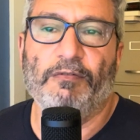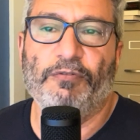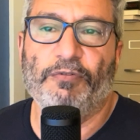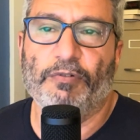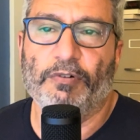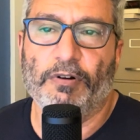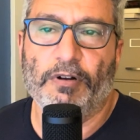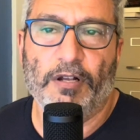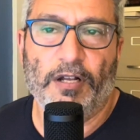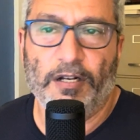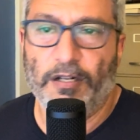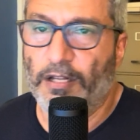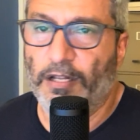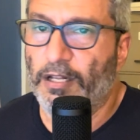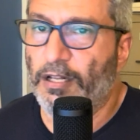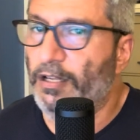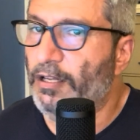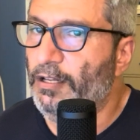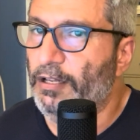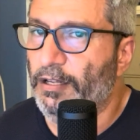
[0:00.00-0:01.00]
for and
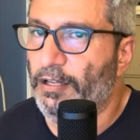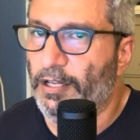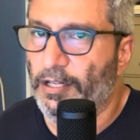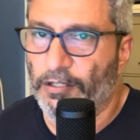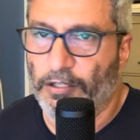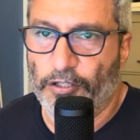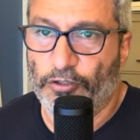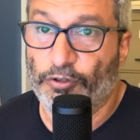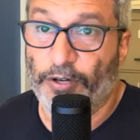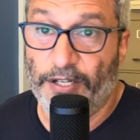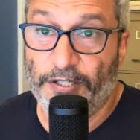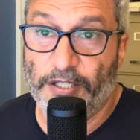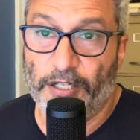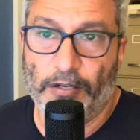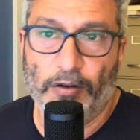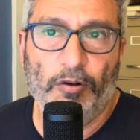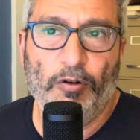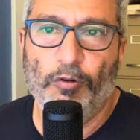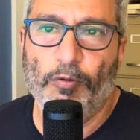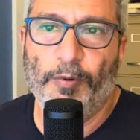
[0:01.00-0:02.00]
addressing
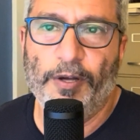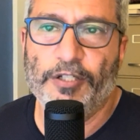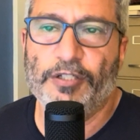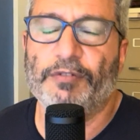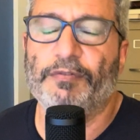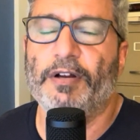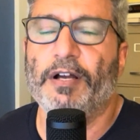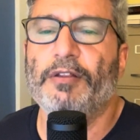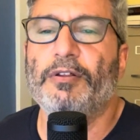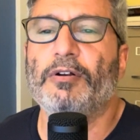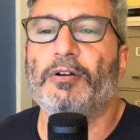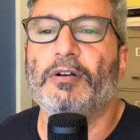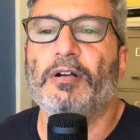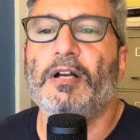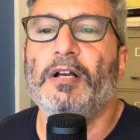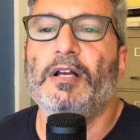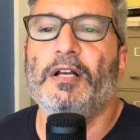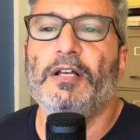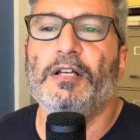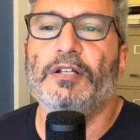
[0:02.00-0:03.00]
a whole bunch of other
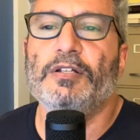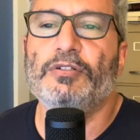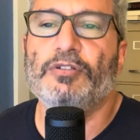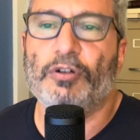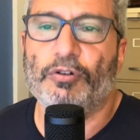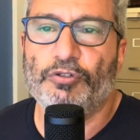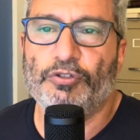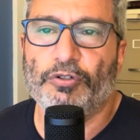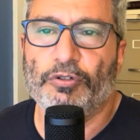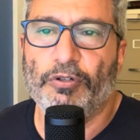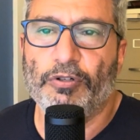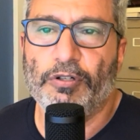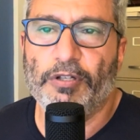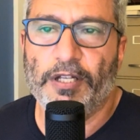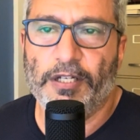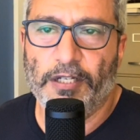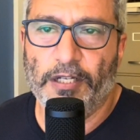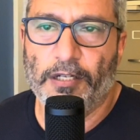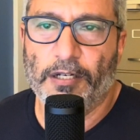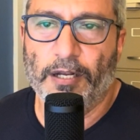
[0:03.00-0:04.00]
social
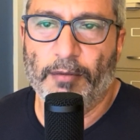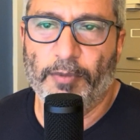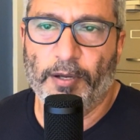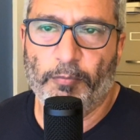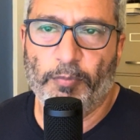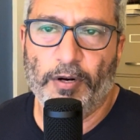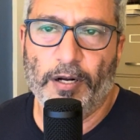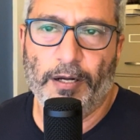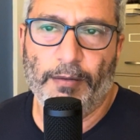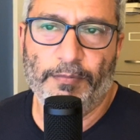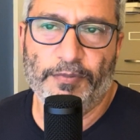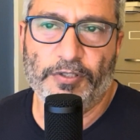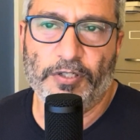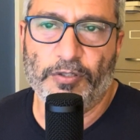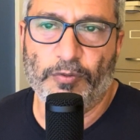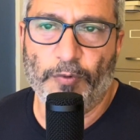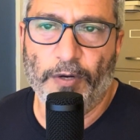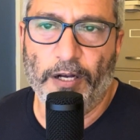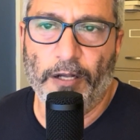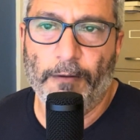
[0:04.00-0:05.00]
and economic problems
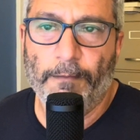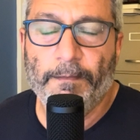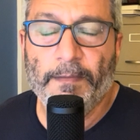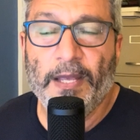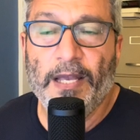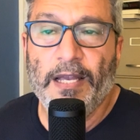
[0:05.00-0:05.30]
as well.